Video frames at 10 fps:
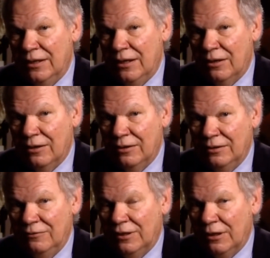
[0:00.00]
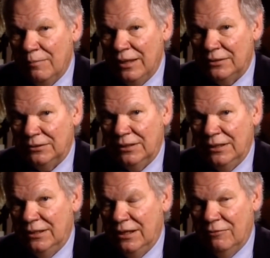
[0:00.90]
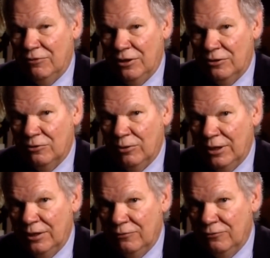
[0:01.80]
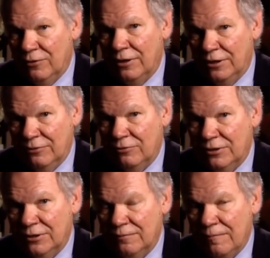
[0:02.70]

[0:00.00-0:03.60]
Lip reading: they are developmentally and every other way very different.